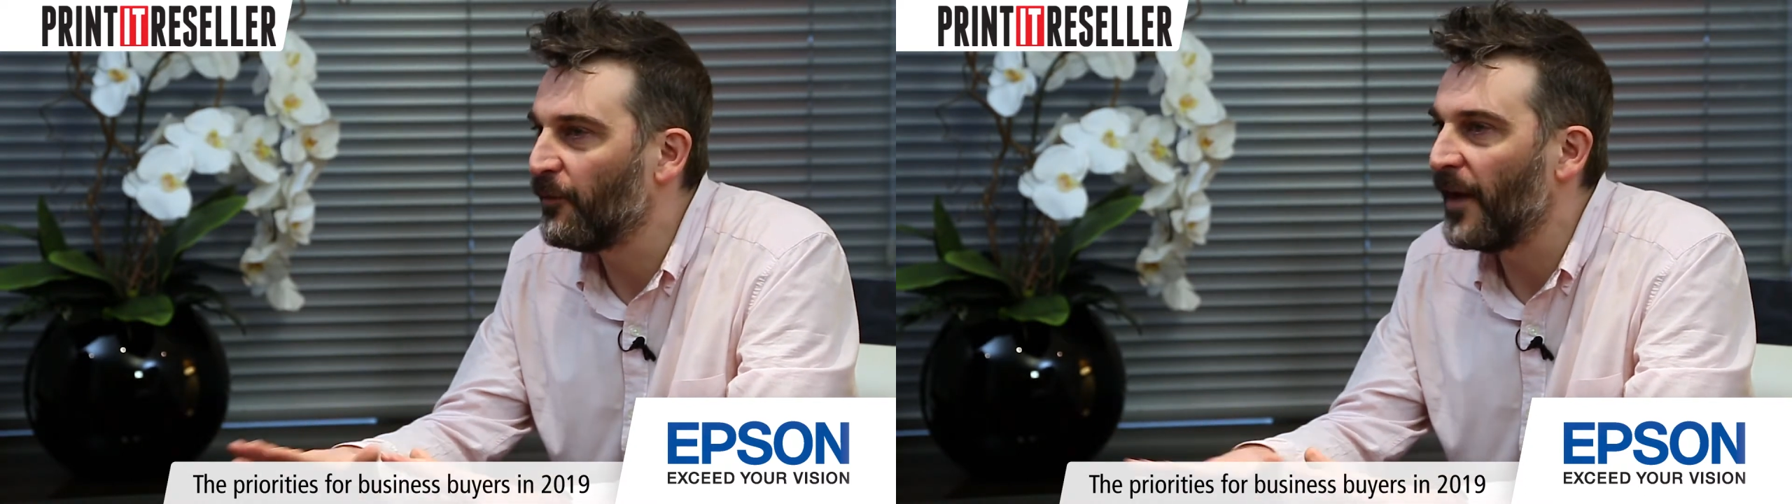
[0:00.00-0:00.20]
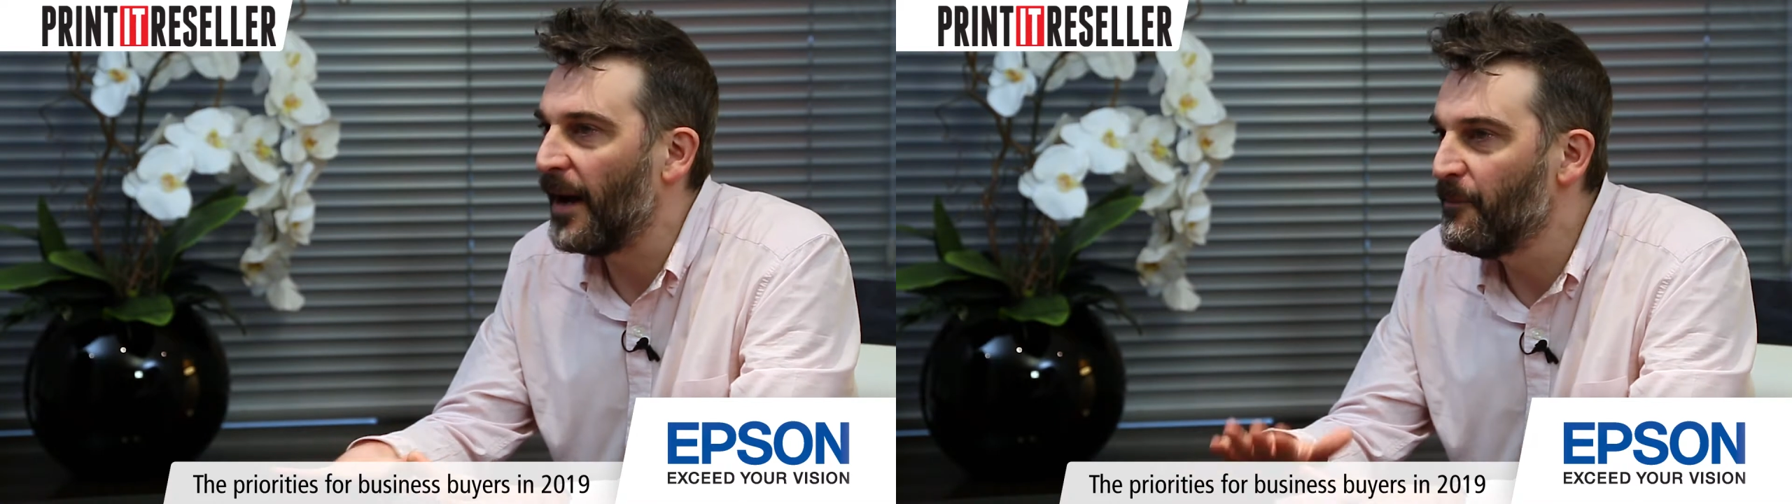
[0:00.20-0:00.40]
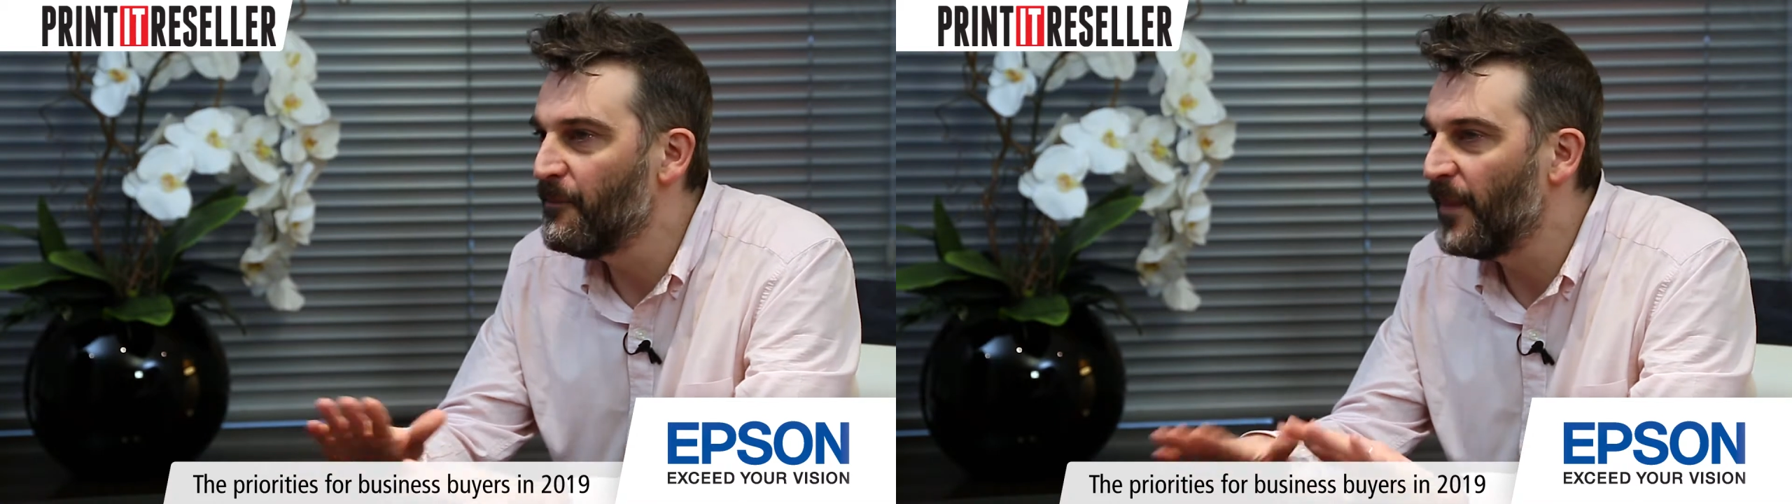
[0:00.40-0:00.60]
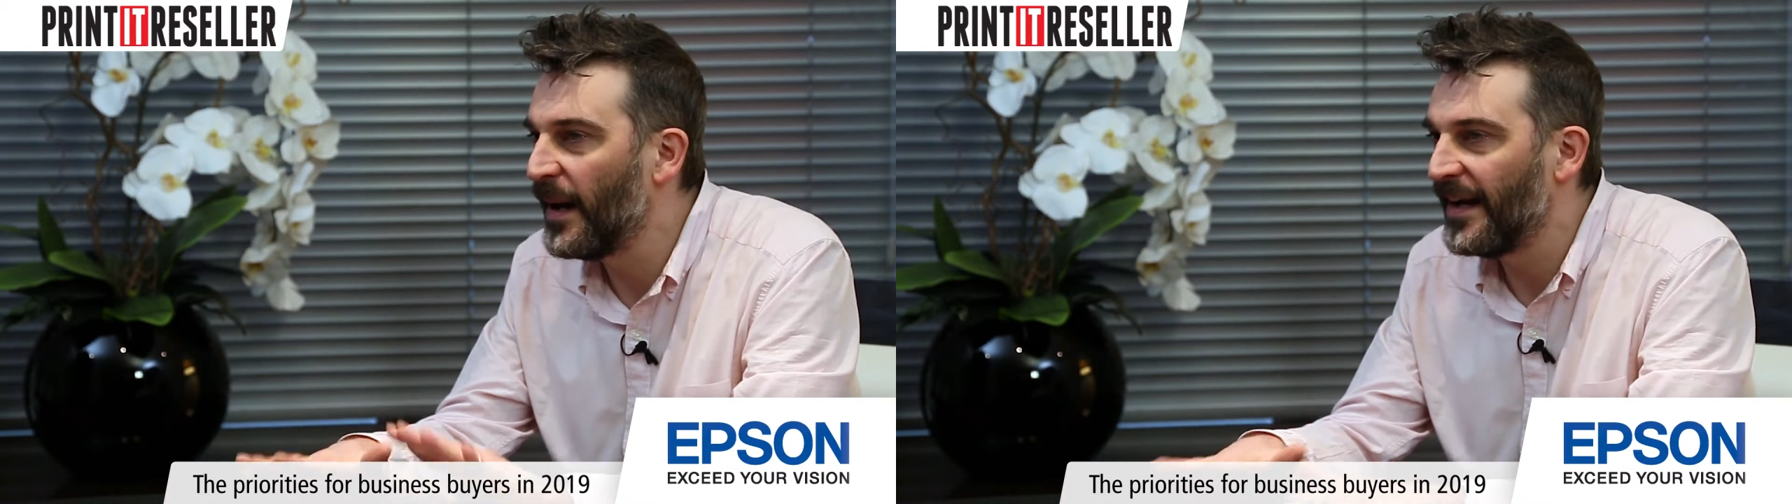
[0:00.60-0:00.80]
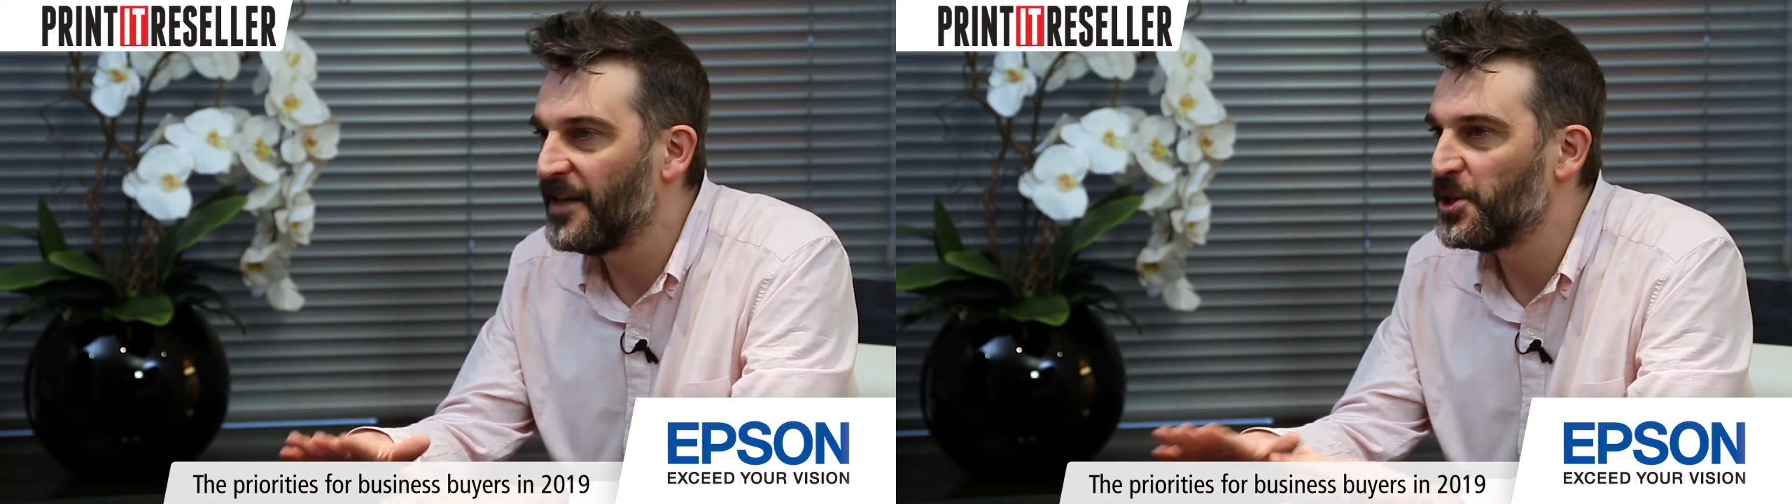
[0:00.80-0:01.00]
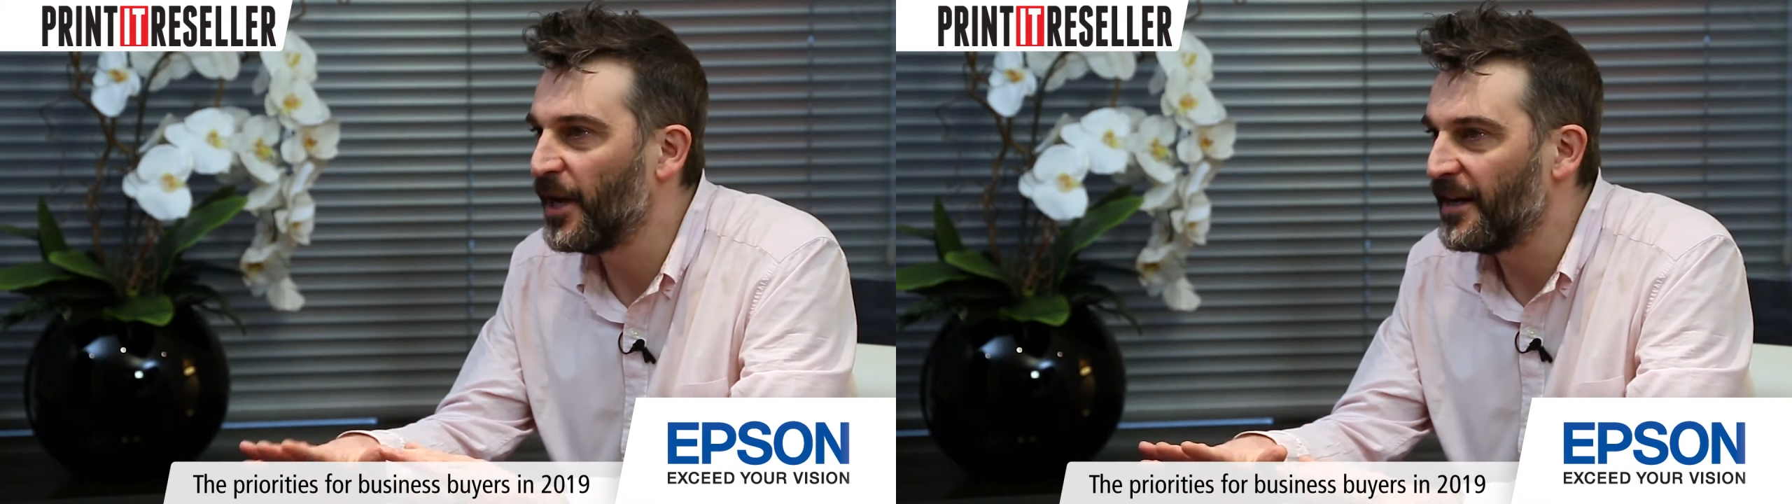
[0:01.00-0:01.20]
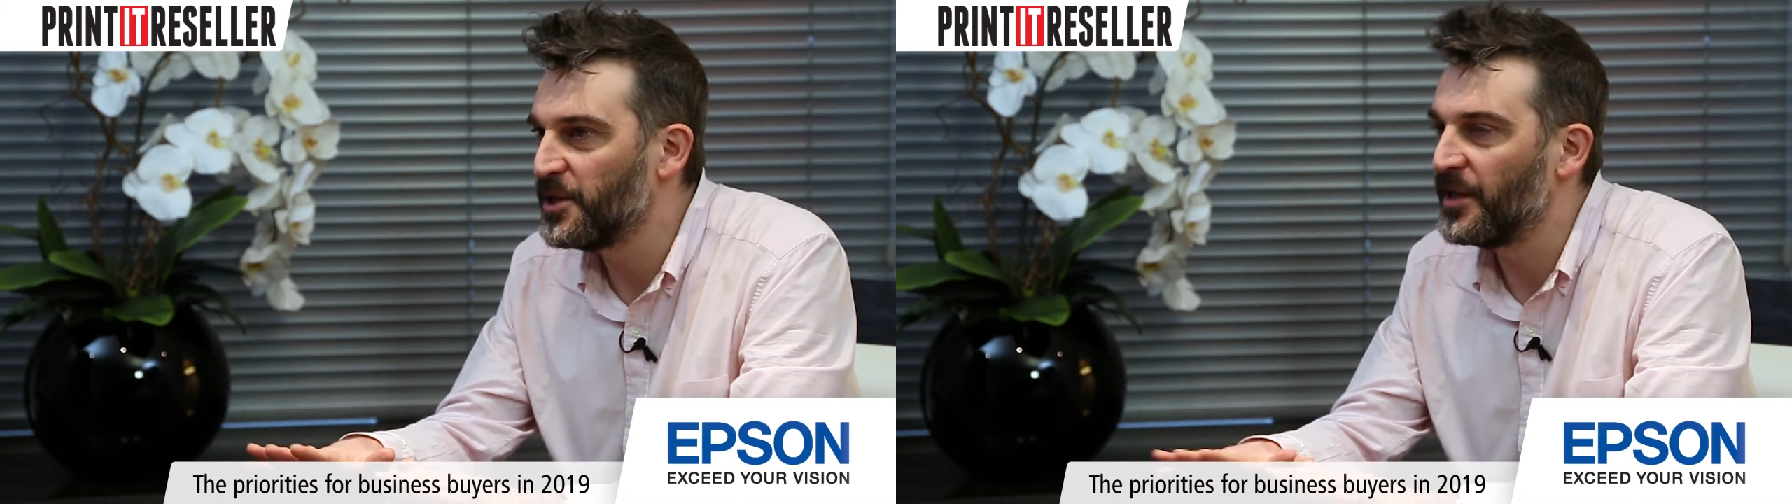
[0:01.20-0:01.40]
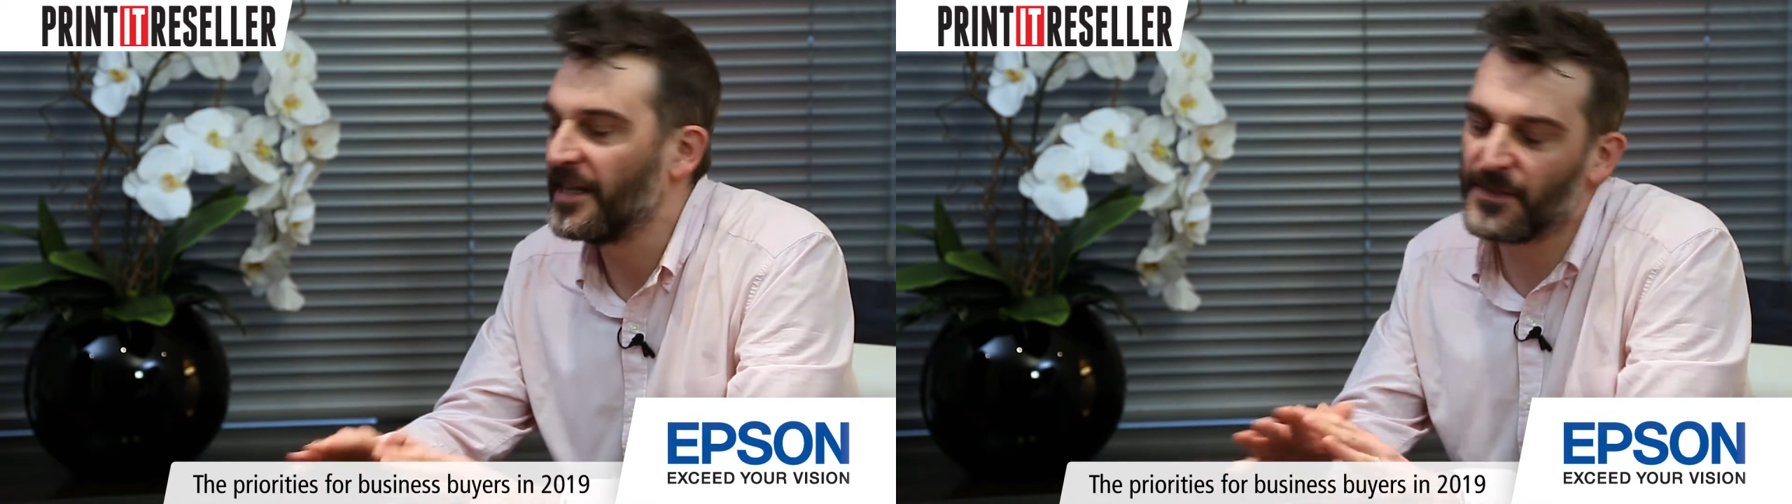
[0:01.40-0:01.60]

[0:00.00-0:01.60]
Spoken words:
that may change things.